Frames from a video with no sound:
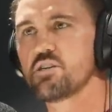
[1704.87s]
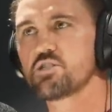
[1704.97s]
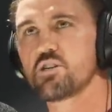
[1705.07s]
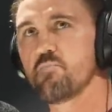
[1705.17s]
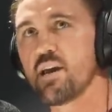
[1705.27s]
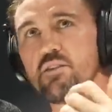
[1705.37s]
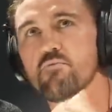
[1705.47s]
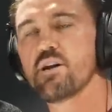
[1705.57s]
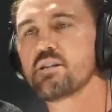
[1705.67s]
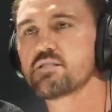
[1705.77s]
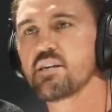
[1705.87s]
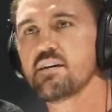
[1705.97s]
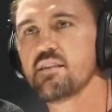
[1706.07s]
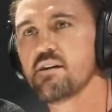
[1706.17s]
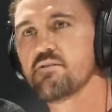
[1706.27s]
They just got to pay the rent to
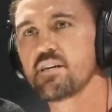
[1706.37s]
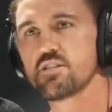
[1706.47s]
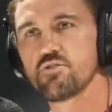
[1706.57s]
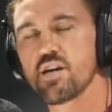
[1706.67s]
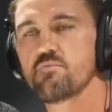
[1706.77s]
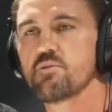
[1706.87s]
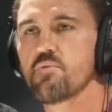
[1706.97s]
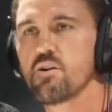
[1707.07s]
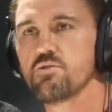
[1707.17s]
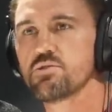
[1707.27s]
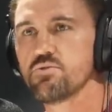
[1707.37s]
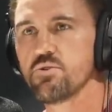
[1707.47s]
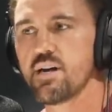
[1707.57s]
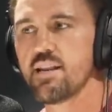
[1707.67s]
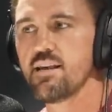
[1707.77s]
stay there, and they can train with the pros and
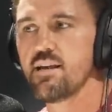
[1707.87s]
all that.